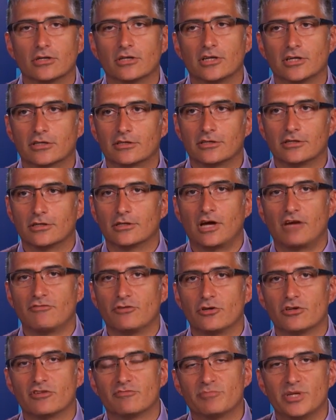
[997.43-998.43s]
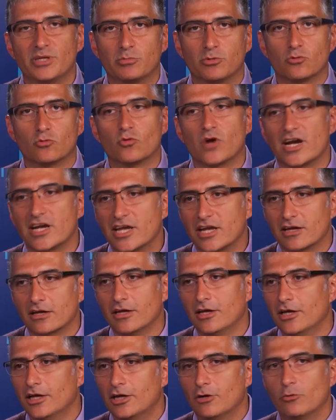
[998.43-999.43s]
Like I've heard of people running
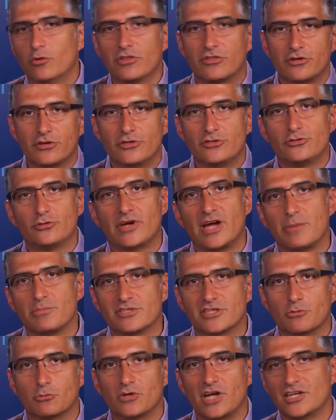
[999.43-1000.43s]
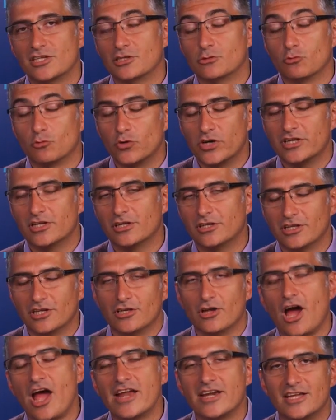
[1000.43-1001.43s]
Win32 apps that were actually written in the
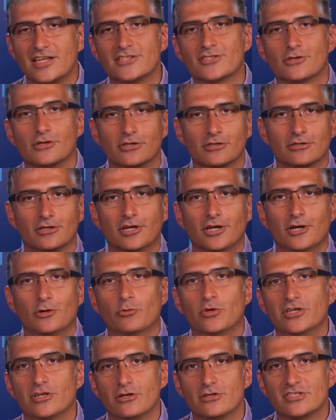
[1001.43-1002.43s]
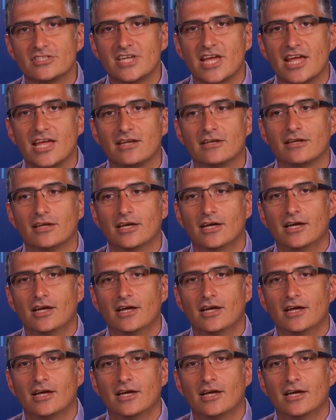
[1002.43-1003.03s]
90s on Windows 10.